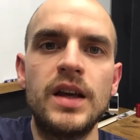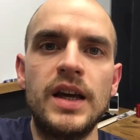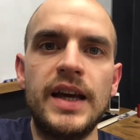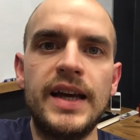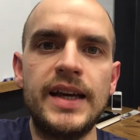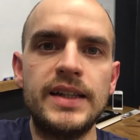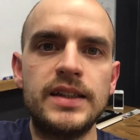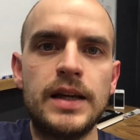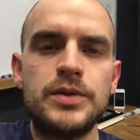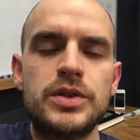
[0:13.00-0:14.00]

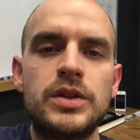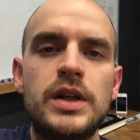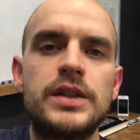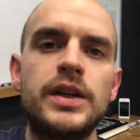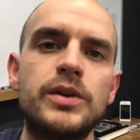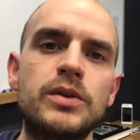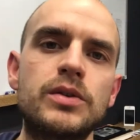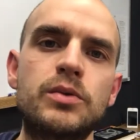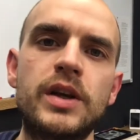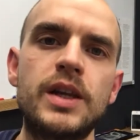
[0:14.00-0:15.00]
And I'm just gonna tell you
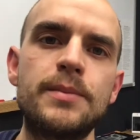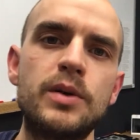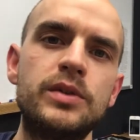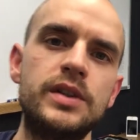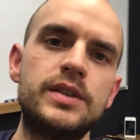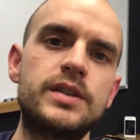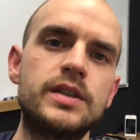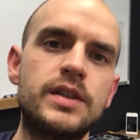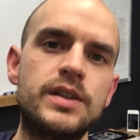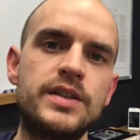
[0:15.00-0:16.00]
quickly about this
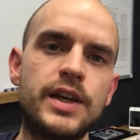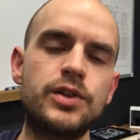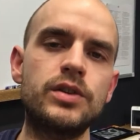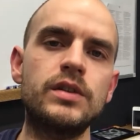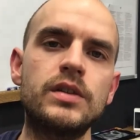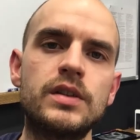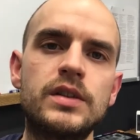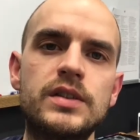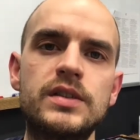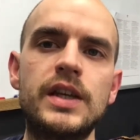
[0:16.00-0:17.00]
section.
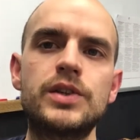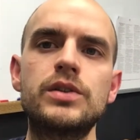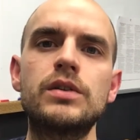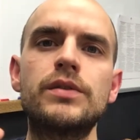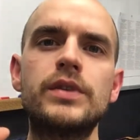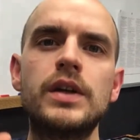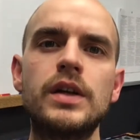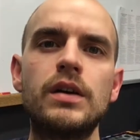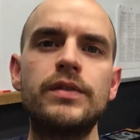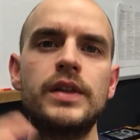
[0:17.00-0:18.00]
This section of
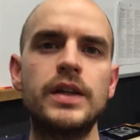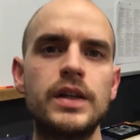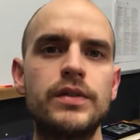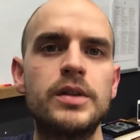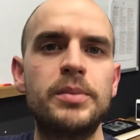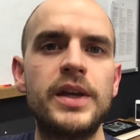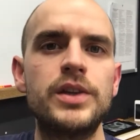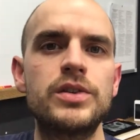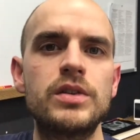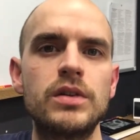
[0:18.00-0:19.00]
the
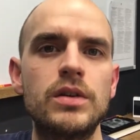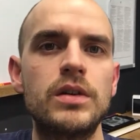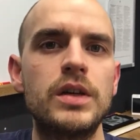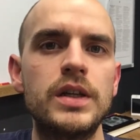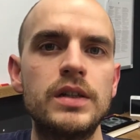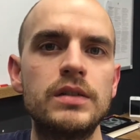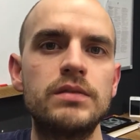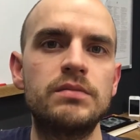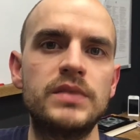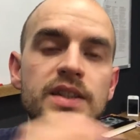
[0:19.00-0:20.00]
page
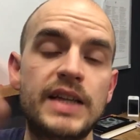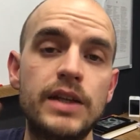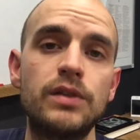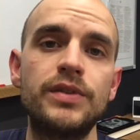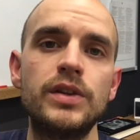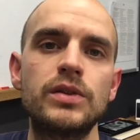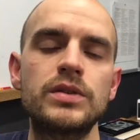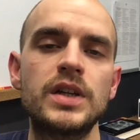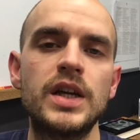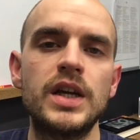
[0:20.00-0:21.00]
and these kind of
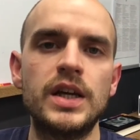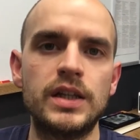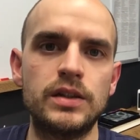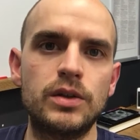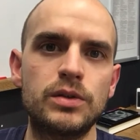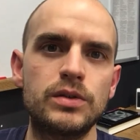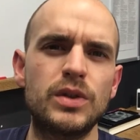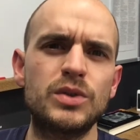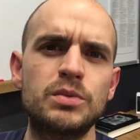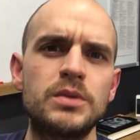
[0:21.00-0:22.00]
videos.
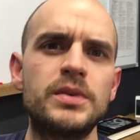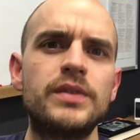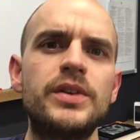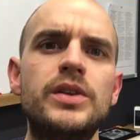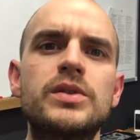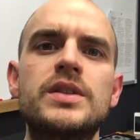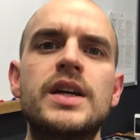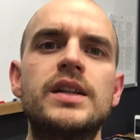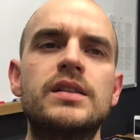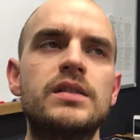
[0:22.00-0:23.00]
Those will be the videos
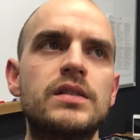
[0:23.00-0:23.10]
that